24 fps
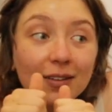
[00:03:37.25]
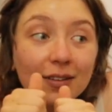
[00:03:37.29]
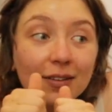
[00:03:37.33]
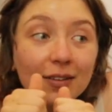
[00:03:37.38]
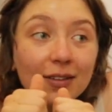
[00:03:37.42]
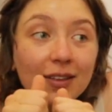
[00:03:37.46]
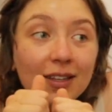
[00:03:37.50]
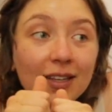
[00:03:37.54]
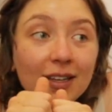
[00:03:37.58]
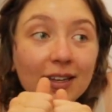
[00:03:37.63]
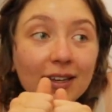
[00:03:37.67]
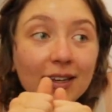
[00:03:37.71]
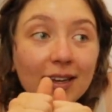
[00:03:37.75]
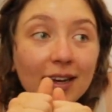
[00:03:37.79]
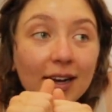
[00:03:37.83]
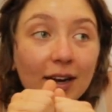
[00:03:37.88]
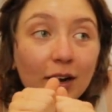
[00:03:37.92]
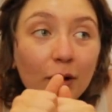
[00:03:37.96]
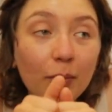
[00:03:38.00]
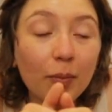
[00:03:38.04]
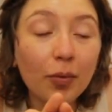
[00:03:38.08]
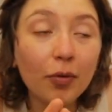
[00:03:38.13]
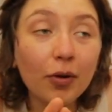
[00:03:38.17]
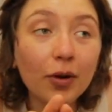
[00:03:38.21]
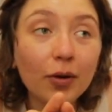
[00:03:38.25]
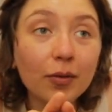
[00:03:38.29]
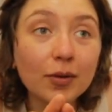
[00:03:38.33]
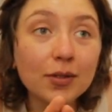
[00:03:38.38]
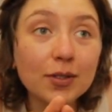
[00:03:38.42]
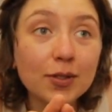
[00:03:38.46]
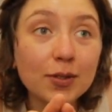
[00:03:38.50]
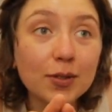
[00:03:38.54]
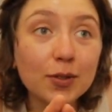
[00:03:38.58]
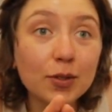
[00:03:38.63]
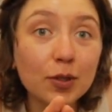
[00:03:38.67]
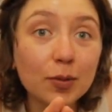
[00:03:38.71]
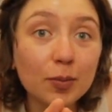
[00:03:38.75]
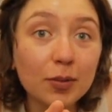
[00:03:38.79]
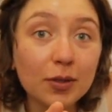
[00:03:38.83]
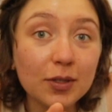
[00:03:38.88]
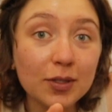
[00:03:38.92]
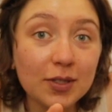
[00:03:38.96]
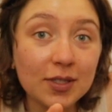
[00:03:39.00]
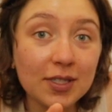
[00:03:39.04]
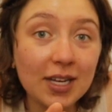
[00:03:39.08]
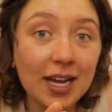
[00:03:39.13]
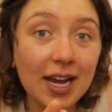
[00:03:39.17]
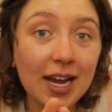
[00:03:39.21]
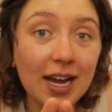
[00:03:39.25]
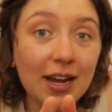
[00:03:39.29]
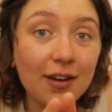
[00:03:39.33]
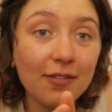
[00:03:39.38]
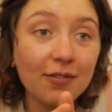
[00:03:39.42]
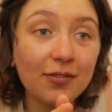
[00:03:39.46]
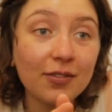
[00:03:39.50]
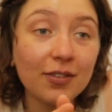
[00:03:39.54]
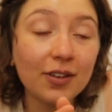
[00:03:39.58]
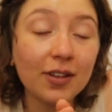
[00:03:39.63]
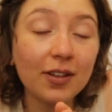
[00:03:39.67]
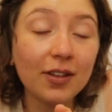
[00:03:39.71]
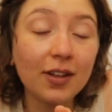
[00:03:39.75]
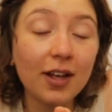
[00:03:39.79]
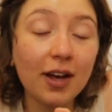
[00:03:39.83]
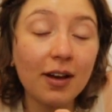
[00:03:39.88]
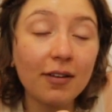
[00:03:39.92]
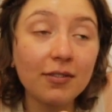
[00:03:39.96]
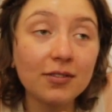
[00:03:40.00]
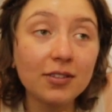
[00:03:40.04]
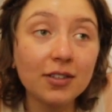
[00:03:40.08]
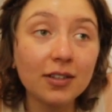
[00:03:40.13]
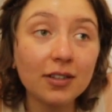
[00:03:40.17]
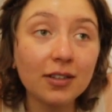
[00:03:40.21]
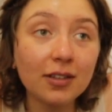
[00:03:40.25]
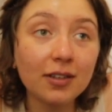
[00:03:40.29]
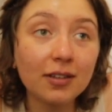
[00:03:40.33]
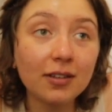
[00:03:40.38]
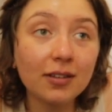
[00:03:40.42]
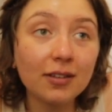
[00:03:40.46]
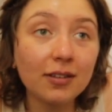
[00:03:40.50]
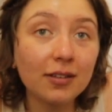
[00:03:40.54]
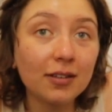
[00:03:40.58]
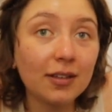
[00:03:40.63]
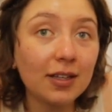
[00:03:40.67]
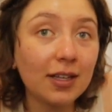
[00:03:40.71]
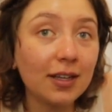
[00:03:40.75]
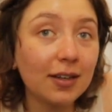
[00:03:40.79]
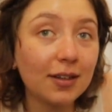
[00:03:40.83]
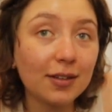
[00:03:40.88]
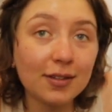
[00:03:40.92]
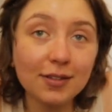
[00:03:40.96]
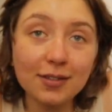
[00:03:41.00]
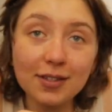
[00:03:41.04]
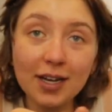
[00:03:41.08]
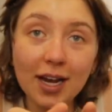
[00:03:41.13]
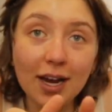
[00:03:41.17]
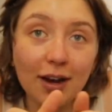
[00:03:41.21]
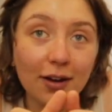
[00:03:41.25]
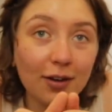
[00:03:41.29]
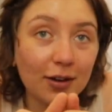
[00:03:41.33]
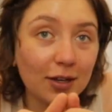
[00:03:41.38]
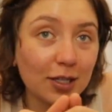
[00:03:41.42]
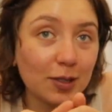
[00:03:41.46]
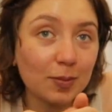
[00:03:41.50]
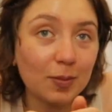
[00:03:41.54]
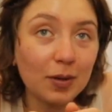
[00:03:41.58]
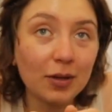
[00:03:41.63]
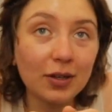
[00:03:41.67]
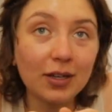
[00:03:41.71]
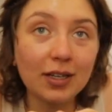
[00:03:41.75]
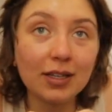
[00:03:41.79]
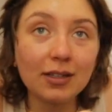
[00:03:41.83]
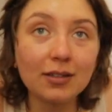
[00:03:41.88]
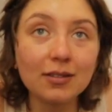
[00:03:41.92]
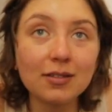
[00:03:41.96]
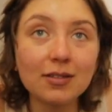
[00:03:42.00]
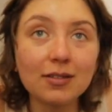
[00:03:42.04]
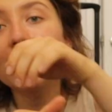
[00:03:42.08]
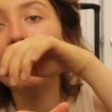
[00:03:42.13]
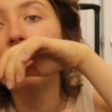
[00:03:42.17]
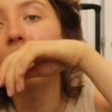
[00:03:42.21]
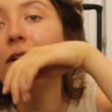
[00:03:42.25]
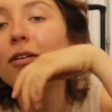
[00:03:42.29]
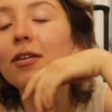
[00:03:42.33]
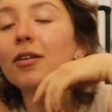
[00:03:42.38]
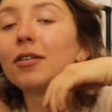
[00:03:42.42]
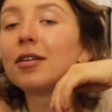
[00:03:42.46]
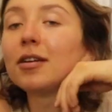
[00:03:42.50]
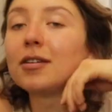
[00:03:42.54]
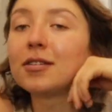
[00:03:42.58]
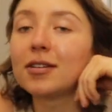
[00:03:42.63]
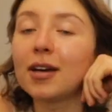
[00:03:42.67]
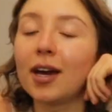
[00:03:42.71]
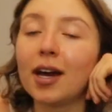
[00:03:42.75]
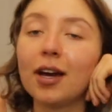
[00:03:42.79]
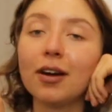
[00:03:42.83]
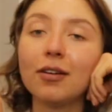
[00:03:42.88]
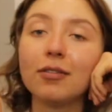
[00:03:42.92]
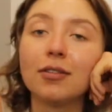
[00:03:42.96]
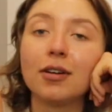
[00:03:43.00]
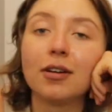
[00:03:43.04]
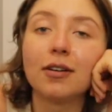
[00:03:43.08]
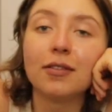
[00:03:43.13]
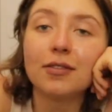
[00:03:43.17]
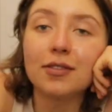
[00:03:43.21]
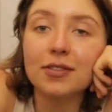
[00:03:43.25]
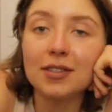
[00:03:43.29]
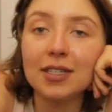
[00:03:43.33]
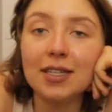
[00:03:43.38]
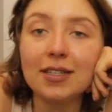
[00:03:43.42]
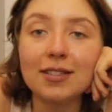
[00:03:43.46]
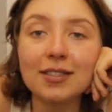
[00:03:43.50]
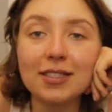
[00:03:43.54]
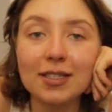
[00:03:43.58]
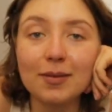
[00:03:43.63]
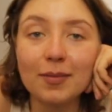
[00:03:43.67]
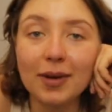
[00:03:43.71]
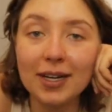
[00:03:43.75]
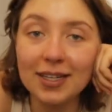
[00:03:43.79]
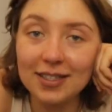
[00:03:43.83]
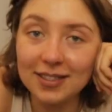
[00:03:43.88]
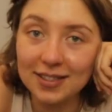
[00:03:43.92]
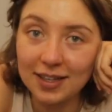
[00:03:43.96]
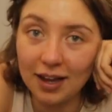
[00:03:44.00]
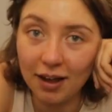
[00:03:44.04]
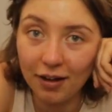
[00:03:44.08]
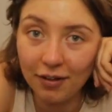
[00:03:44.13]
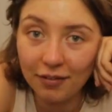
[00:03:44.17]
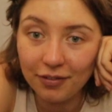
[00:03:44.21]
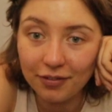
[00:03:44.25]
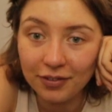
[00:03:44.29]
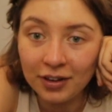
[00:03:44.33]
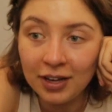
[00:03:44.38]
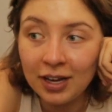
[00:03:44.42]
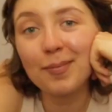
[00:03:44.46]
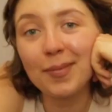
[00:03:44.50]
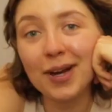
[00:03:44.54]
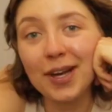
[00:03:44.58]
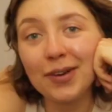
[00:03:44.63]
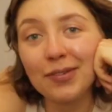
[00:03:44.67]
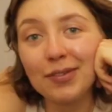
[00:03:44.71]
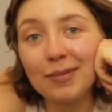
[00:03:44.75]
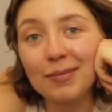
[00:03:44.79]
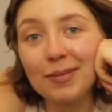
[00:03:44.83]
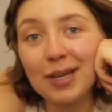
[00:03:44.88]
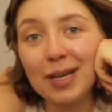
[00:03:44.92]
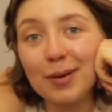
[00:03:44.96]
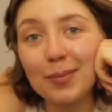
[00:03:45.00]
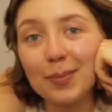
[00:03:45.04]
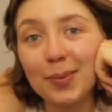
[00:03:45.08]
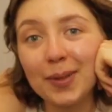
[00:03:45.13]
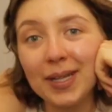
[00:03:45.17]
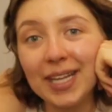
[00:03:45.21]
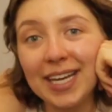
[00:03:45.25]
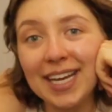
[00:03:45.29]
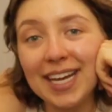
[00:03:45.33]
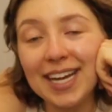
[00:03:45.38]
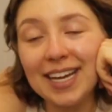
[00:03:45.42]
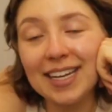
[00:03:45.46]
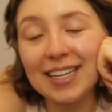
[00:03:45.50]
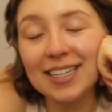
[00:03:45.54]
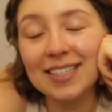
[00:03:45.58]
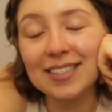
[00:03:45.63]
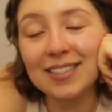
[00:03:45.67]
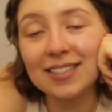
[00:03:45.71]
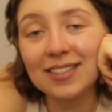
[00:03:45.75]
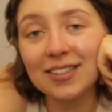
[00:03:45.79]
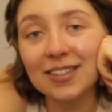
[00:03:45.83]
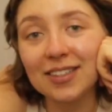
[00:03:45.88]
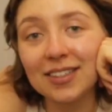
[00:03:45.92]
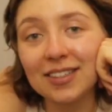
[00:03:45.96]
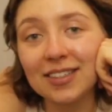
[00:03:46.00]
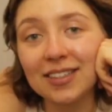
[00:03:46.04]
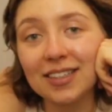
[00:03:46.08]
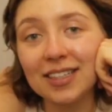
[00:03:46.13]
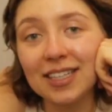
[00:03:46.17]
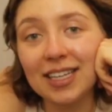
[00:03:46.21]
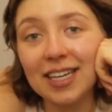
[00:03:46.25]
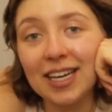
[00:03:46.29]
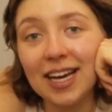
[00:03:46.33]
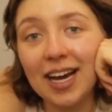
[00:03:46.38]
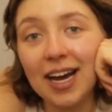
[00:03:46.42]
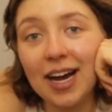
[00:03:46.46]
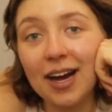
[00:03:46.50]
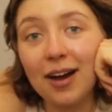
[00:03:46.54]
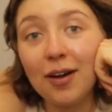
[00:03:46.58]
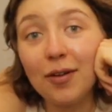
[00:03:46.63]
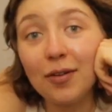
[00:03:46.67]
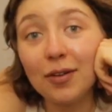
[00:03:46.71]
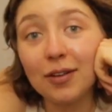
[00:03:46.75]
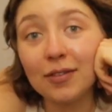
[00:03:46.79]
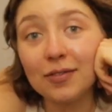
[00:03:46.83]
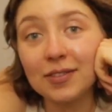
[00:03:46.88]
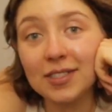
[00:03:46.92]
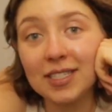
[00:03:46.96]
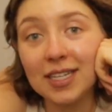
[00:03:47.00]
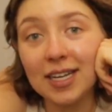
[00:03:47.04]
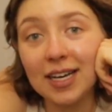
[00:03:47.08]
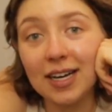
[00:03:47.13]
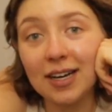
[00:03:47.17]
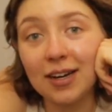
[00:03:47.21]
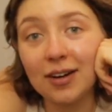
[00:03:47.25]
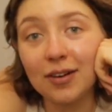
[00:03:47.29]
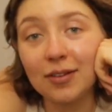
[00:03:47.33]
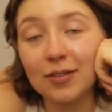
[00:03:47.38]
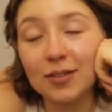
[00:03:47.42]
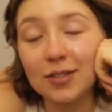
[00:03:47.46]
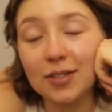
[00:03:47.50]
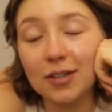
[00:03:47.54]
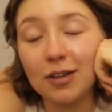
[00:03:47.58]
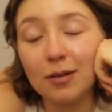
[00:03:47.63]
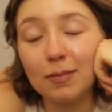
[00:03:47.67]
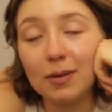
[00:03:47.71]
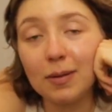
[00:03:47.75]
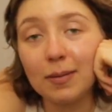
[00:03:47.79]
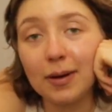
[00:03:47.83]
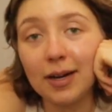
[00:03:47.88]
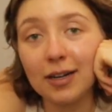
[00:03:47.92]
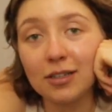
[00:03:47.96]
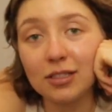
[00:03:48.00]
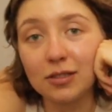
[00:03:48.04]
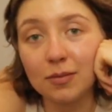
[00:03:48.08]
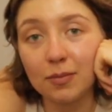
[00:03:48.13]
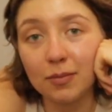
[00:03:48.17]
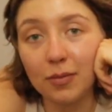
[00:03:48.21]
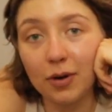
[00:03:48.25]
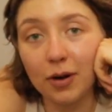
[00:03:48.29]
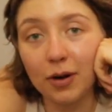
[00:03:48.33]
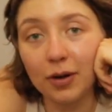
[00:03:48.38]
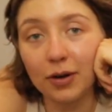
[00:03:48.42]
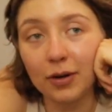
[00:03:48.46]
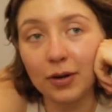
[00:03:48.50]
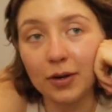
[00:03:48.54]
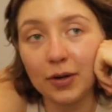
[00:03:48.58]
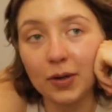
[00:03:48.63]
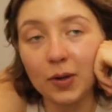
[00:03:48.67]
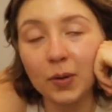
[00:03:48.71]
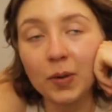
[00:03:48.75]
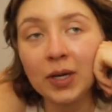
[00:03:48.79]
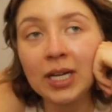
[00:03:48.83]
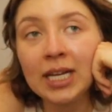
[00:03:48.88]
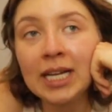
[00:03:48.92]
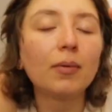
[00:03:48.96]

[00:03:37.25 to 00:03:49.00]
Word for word: The airport was super safe. Loved the entire experience. I got an entire row of seats to myself. My roommate Blade is currently out of town, so he'll be back tomorrow.